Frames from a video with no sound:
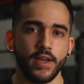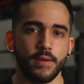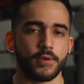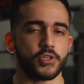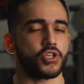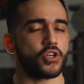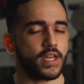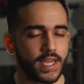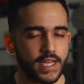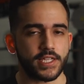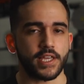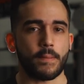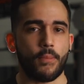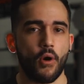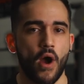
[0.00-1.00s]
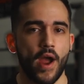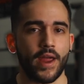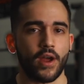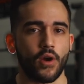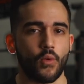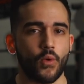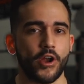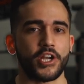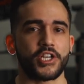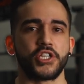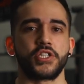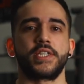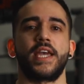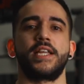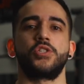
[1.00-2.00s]
because you're going to get to the point where it
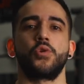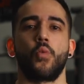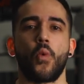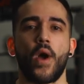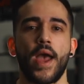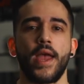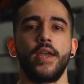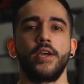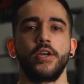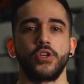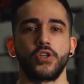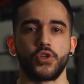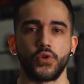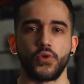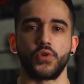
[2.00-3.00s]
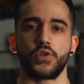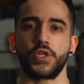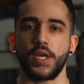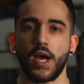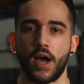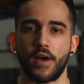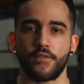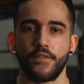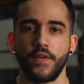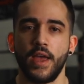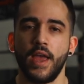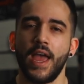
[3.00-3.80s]
just gets way too tough.